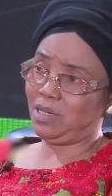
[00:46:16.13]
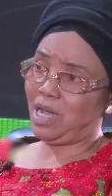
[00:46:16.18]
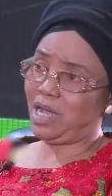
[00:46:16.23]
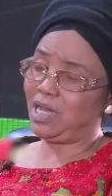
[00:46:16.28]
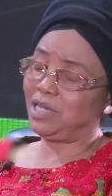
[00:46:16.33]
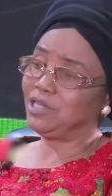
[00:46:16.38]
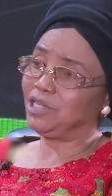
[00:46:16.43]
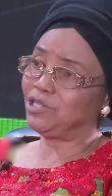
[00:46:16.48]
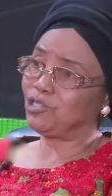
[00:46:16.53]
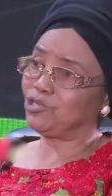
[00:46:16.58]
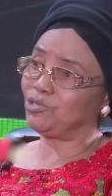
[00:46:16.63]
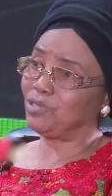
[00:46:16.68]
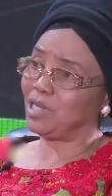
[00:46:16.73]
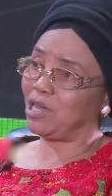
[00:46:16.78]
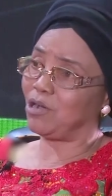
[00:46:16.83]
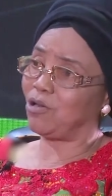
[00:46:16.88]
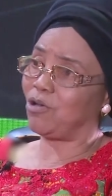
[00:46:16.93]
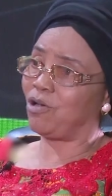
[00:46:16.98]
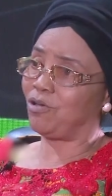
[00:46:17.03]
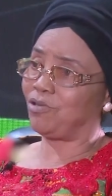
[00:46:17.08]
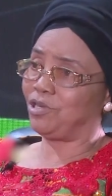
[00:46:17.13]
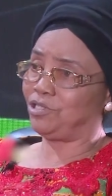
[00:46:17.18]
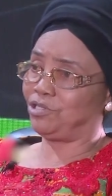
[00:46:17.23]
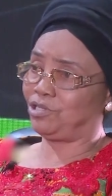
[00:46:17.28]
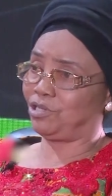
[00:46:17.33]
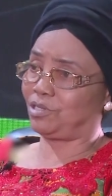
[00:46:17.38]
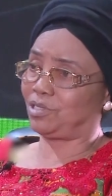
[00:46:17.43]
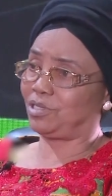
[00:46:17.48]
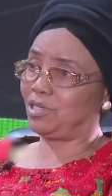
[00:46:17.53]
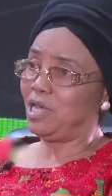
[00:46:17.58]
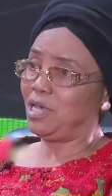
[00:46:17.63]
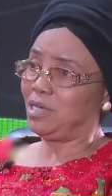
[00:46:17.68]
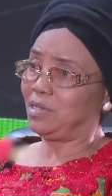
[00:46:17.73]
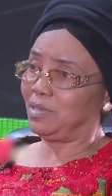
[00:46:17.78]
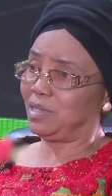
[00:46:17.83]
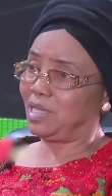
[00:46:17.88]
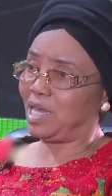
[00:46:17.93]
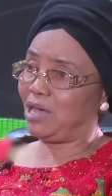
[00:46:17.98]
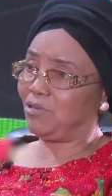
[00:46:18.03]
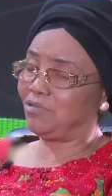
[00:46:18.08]
And they should encourage us.
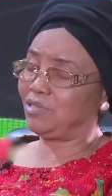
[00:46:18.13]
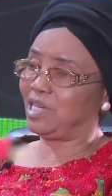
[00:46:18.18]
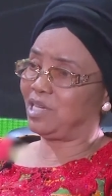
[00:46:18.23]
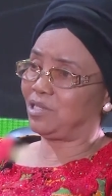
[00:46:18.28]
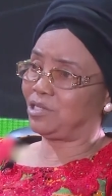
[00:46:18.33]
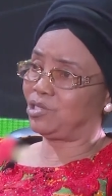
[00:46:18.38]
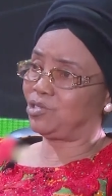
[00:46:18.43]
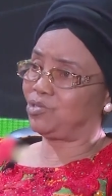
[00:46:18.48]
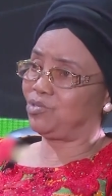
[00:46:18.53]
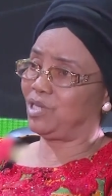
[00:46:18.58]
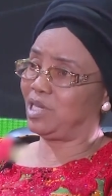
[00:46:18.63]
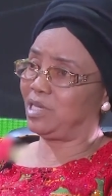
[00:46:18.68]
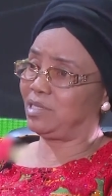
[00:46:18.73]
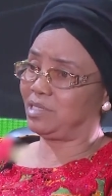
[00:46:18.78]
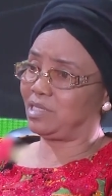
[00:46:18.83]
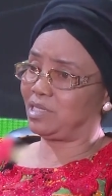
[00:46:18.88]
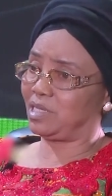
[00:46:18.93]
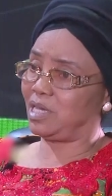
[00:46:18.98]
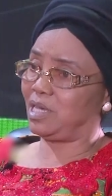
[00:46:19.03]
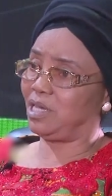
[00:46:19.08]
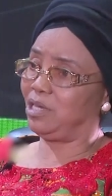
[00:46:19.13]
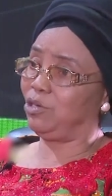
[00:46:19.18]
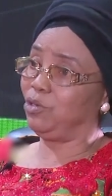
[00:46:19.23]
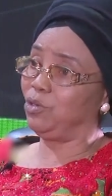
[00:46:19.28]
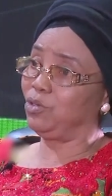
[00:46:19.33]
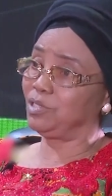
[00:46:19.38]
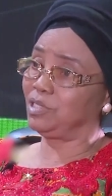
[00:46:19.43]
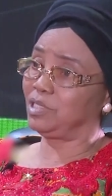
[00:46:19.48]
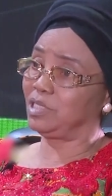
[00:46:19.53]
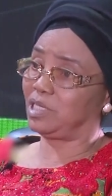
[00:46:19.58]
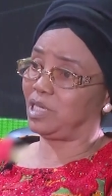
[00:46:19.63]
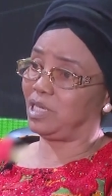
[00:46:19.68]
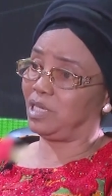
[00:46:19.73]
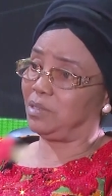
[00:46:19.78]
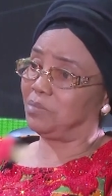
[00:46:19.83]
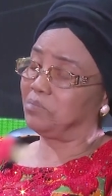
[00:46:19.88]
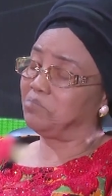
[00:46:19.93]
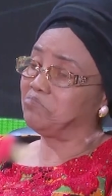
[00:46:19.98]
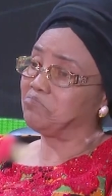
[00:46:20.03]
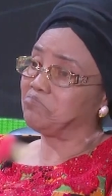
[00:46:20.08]
Now there is student loan
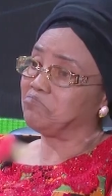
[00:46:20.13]
scheme.